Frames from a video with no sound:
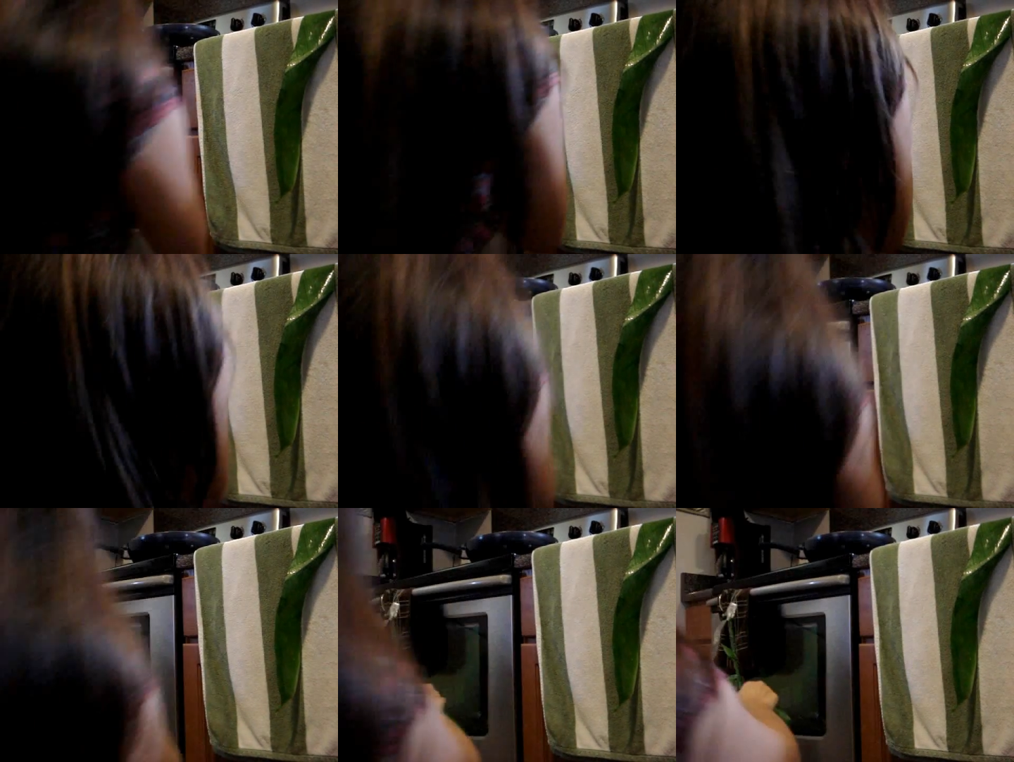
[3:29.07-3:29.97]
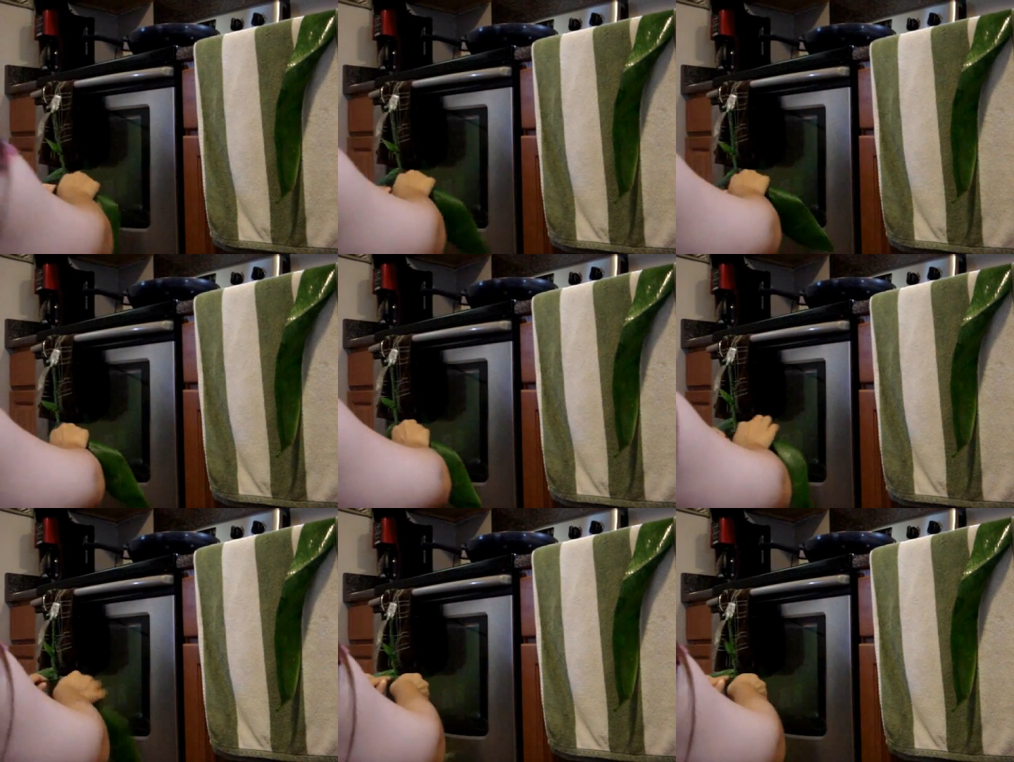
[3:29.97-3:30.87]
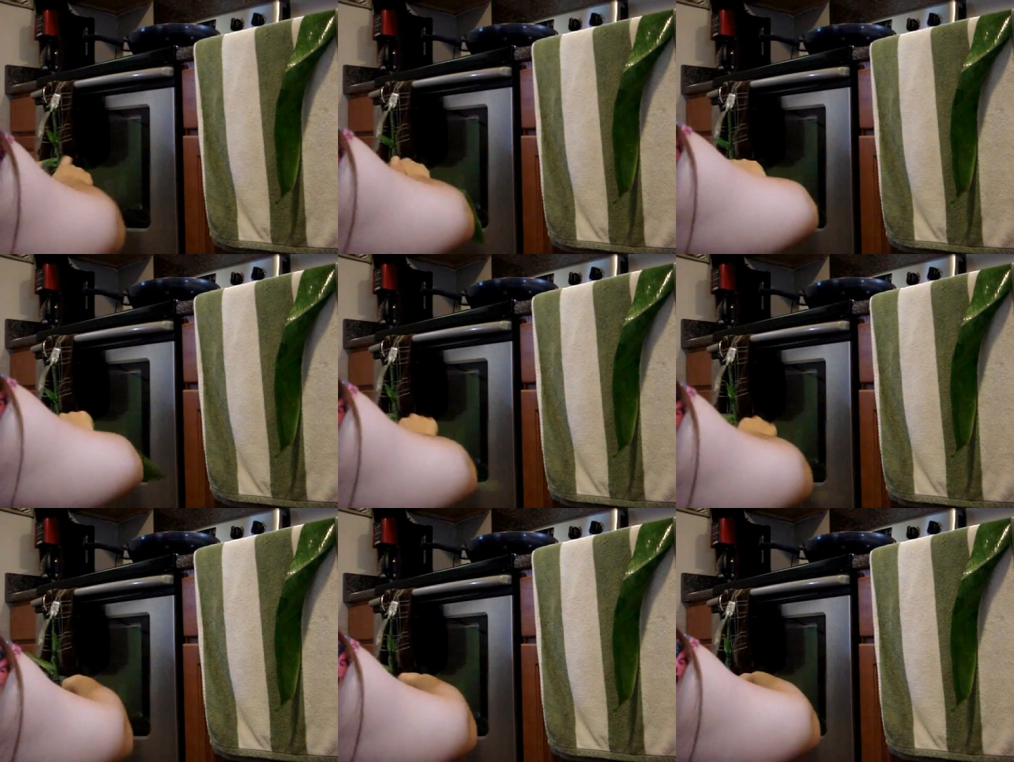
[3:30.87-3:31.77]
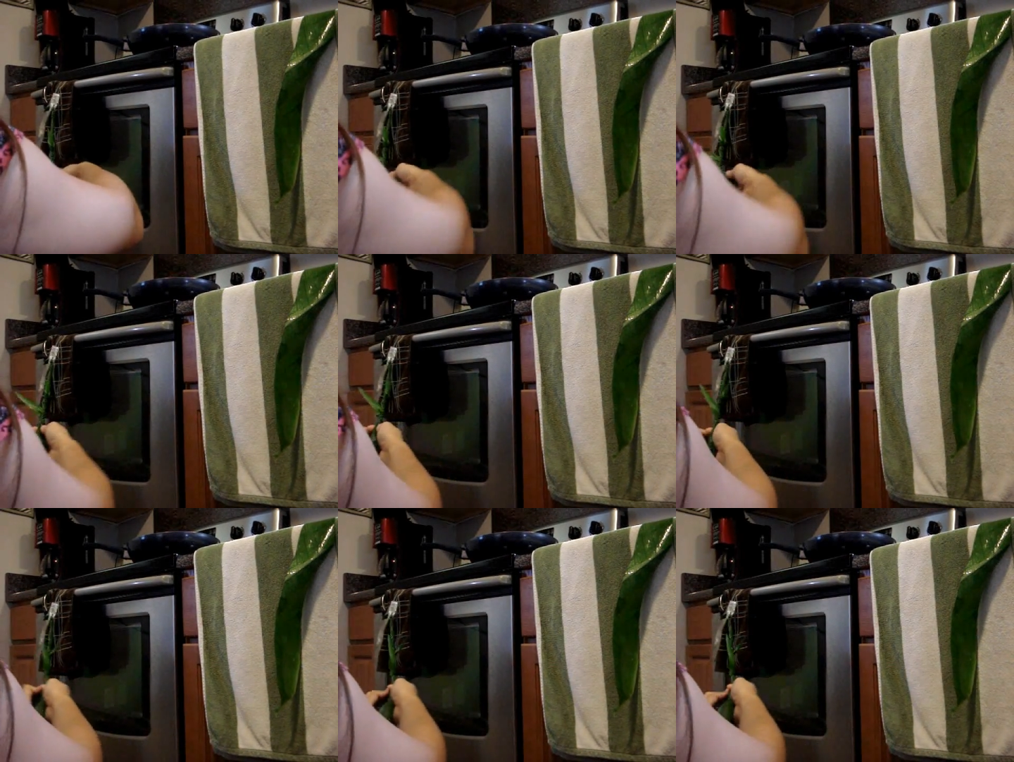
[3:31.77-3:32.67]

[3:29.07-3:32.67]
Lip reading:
No face is visible, so there are no lips to read.